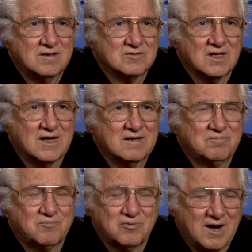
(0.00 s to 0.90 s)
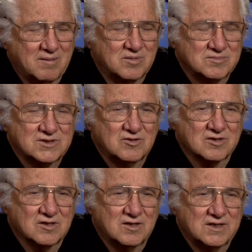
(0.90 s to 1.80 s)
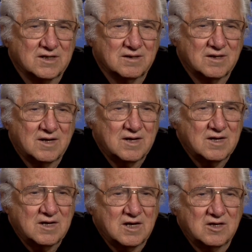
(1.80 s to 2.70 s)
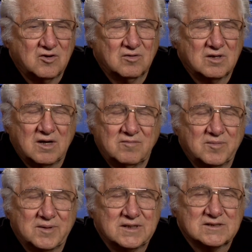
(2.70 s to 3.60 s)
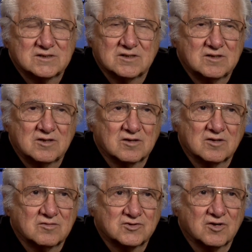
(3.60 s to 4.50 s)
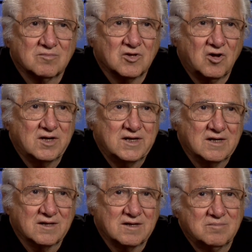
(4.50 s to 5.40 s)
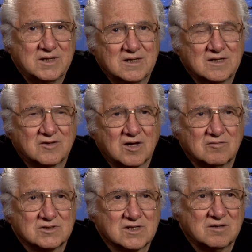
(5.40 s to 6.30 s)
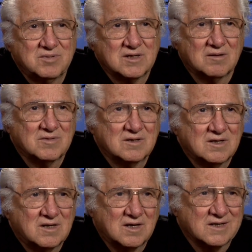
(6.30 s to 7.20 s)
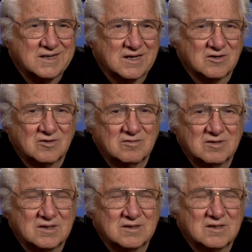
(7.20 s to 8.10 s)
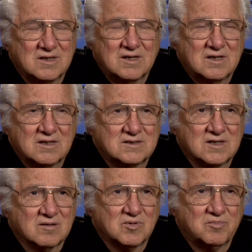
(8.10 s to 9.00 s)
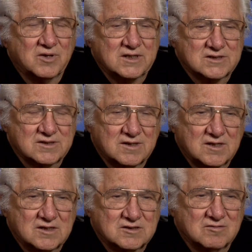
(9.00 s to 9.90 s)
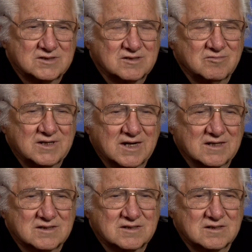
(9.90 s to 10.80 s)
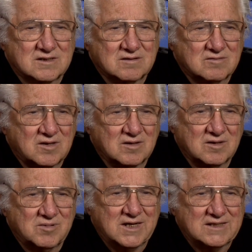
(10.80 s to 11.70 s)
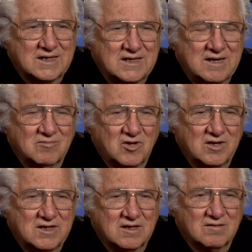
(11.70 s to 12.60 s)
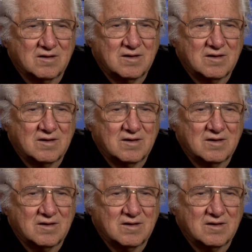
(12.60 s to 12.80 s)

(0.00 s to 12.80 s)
There was a lot of problems in North Lawndale. And everybody heard the term Lawndale, they immediately thought it was going to become a ghetto and a terrible place. So we said, we got to eliminate that name Lawndale.